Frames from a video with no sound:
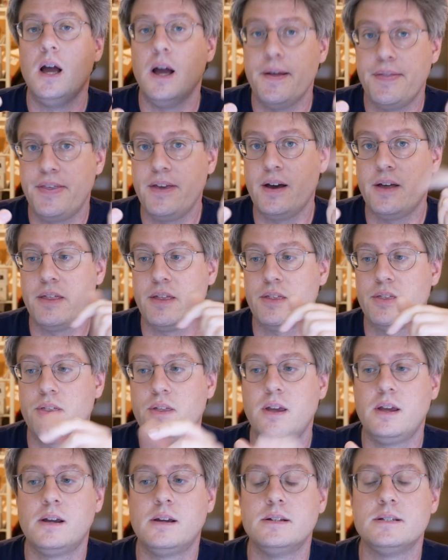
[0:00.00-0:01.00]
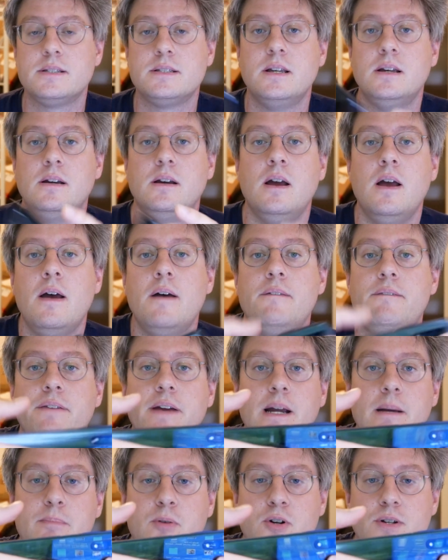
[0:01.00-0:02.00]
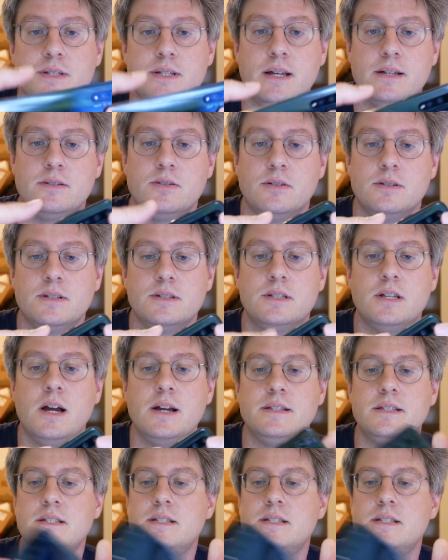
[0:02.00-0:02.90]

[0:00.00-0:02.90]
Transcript: And the other thing is the fingerprint sensor on the side.